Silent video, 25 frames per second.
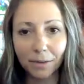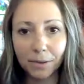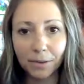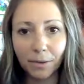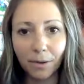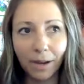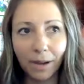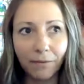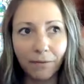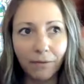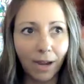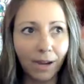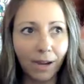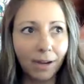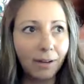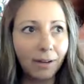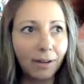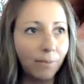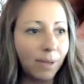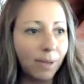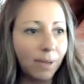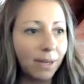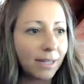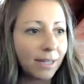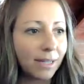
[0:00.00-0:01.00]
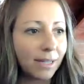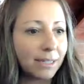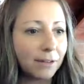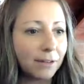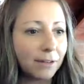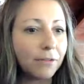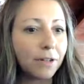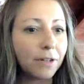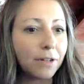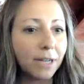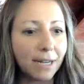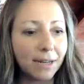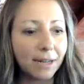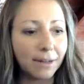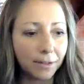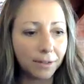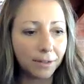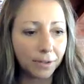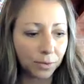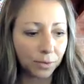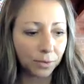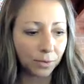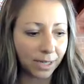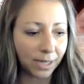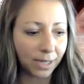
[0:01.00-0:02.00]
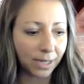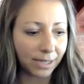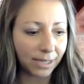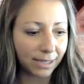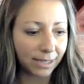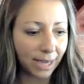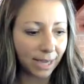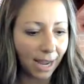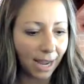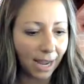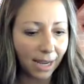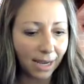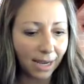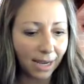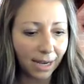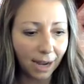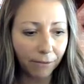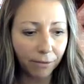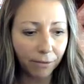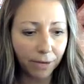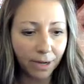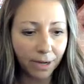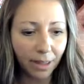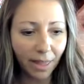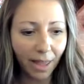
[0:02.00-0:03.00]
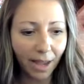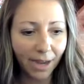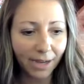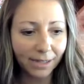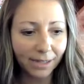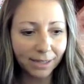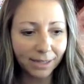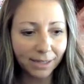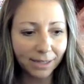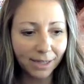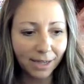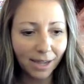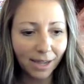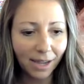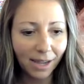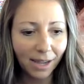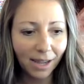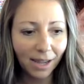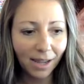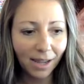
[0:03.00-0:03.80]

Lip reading: so I've kind of been in different industries and I've realized